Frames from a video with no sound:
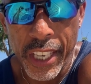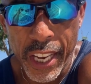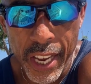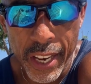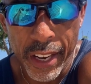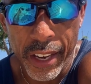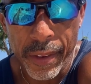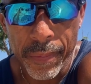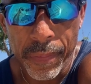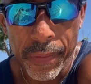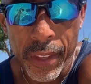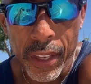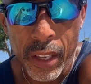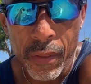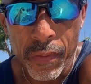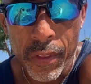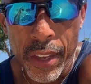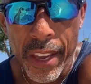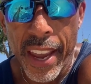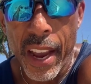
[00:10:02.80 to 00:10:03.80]
get it,
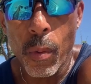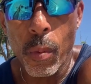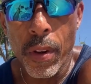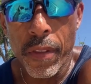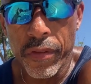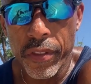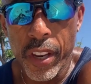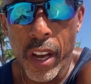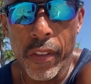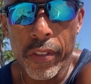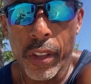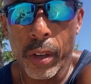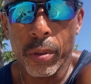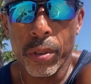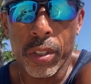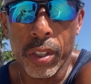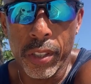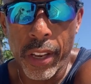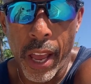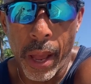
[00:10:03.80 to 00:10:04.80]
and we've done those
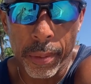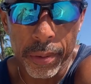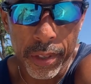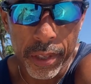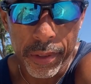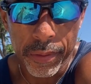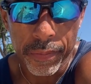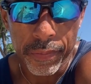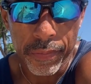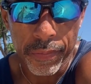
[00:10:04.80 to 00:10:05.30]
steps.